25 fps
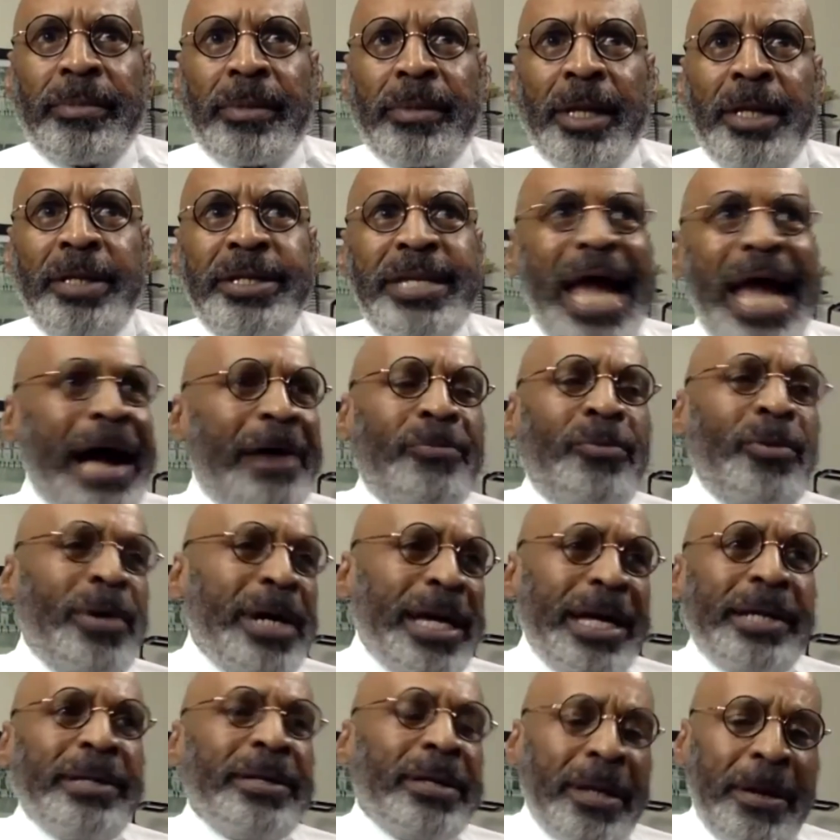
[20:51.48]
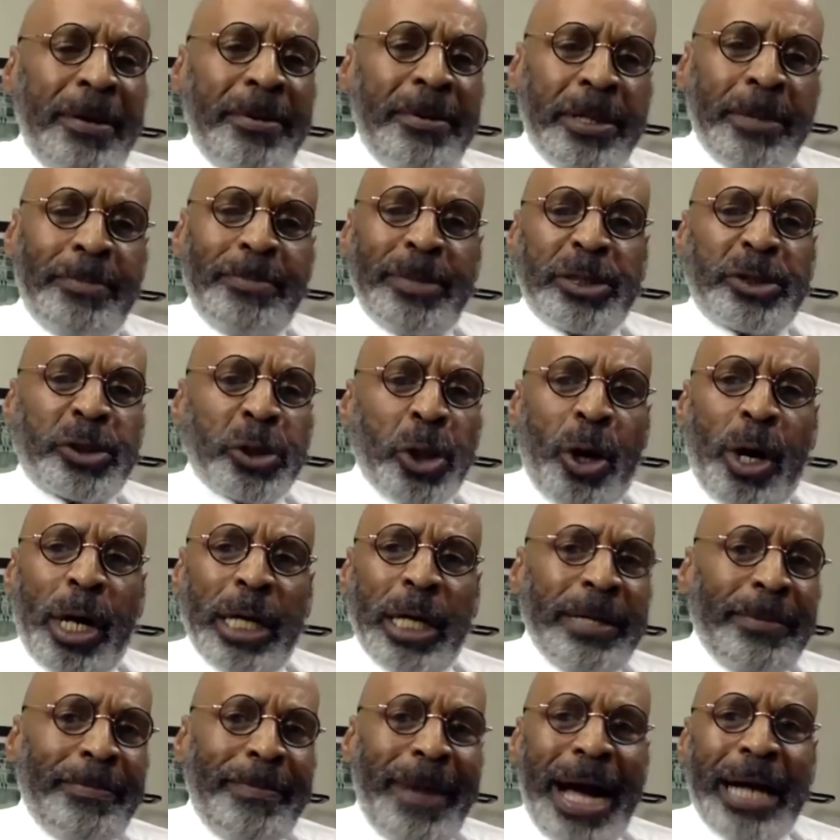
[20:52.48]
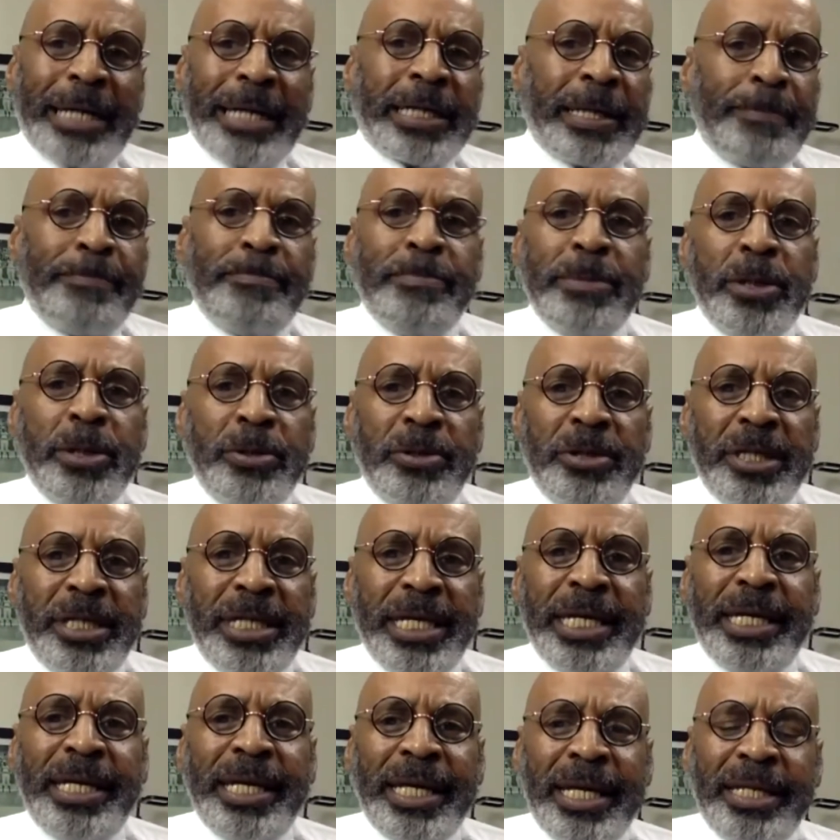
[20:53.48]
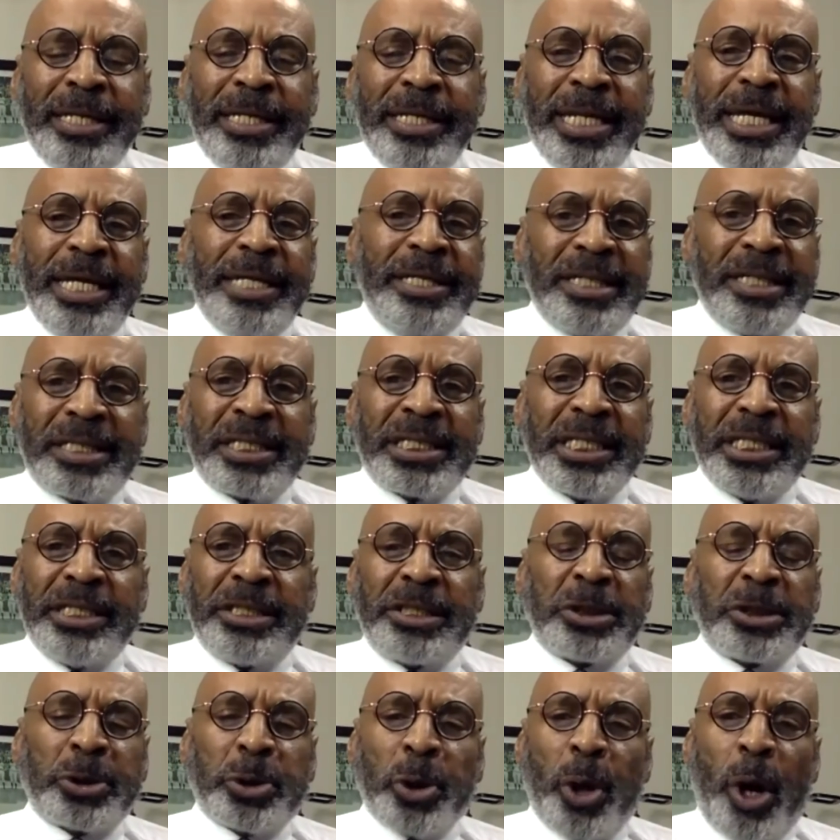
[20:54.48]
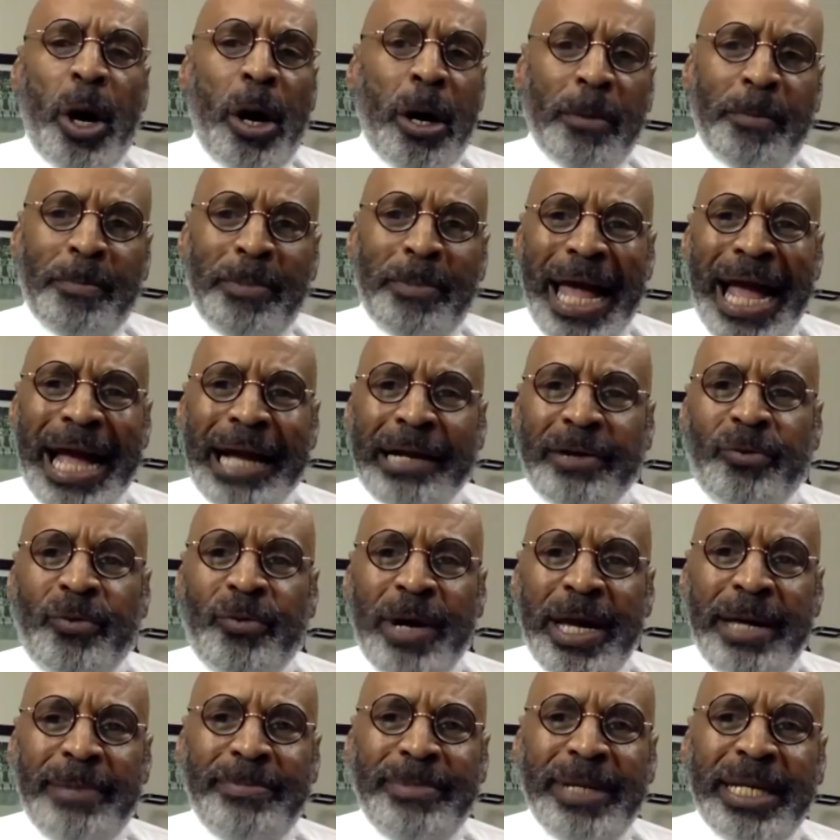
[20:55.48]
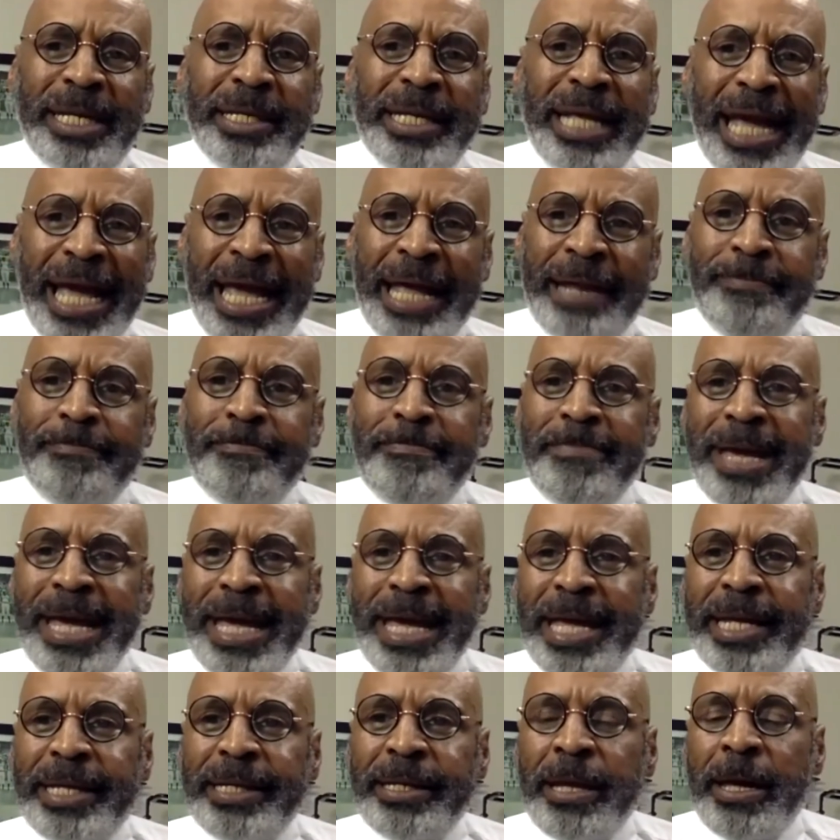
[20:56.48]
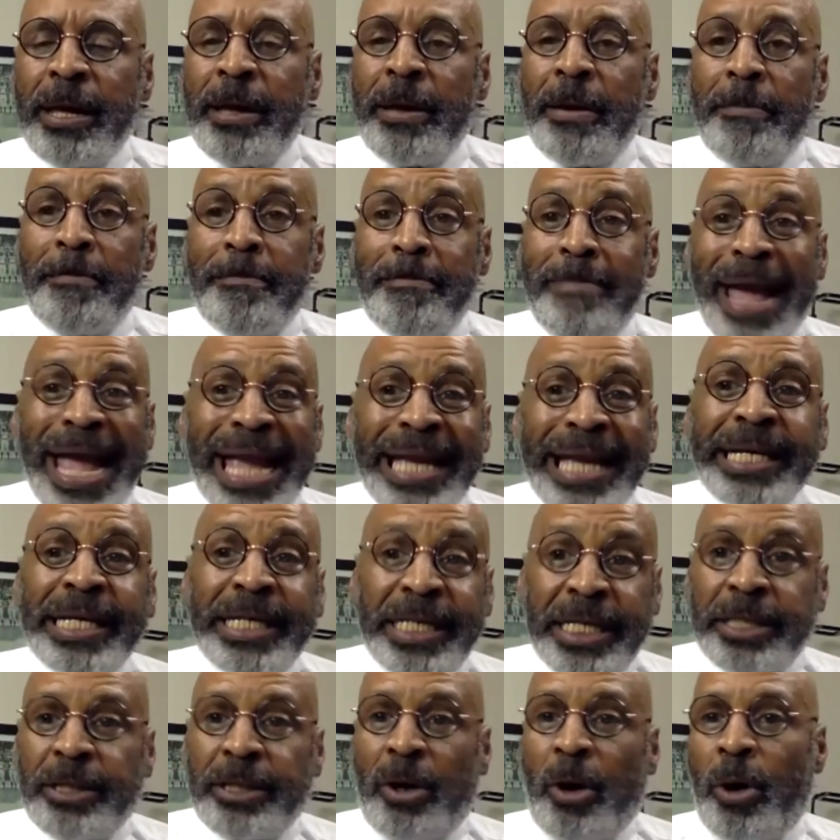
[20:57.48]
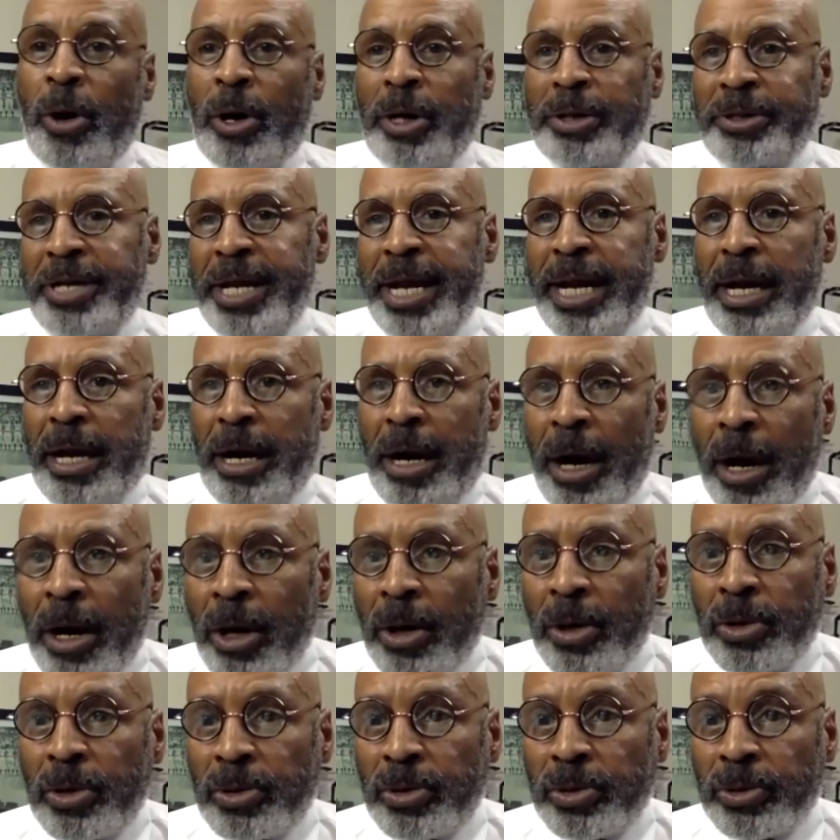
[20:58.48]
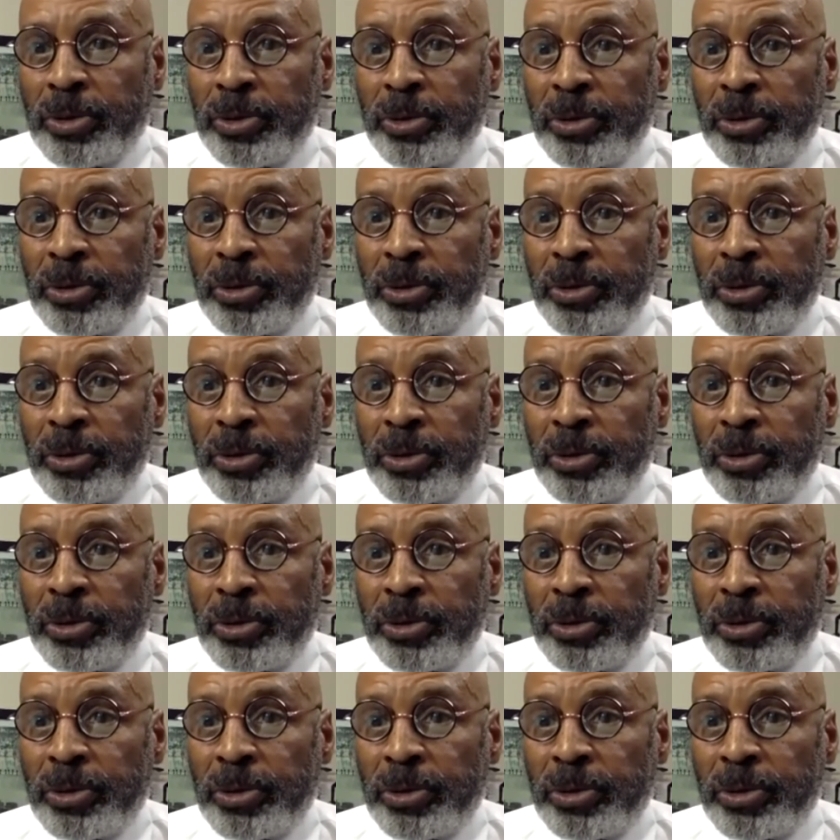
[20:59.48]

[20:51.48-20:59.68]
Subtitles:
Not when the majority of my community need to see strong black women and men making it on their own,